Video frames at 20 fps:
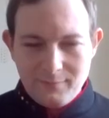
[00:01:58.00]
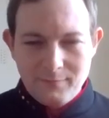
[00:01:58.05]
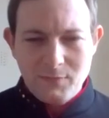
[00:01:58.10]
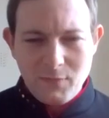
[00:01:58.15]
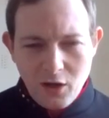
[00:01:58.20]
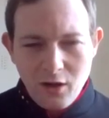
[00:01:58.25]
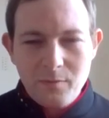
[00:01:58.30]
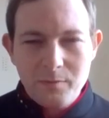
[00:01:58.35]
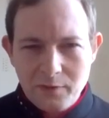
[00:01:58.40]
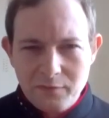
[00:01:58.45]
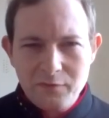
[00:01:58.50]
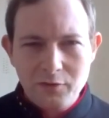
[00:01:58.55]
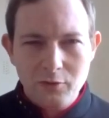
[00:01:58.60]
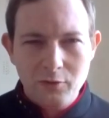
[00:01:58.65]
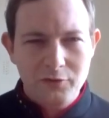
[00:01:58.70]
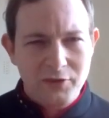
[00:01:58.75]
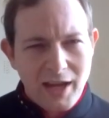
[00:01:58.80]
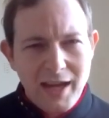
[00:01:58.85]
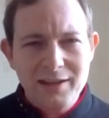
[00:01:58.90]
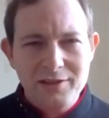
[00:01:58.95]
Gone
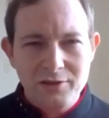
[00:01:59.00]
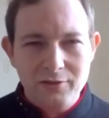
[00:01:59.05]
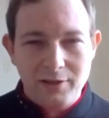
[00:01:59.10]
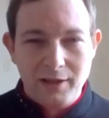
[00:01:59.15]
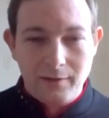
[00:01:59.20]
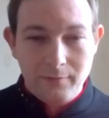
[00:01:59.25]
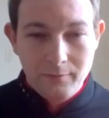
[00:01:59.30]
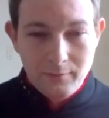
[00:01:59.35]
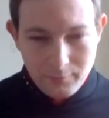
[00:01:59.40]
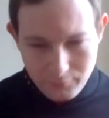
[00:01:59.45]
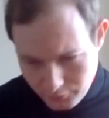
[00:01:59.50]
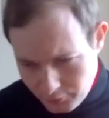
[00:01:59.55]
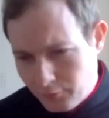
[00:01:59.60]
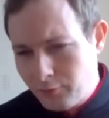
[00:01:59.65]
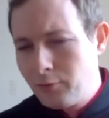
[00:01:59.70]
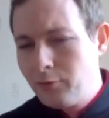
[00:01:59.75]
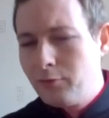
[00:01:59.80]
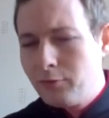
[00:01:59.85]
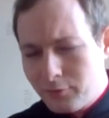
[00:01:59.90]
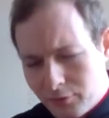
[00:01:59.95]
before, to head nodding.
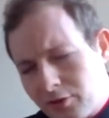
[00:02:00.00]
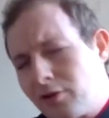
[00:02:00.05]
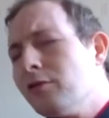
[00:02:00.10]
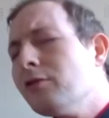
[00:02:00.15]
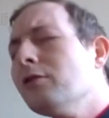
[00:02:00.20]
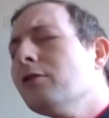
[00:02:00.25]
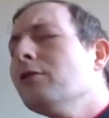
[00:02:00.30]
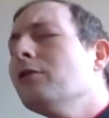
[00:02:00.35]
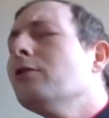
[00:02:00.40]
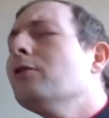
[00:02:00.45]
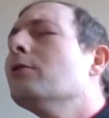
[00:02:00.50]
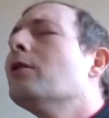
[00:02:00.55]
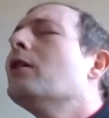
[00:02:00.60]
Do, do,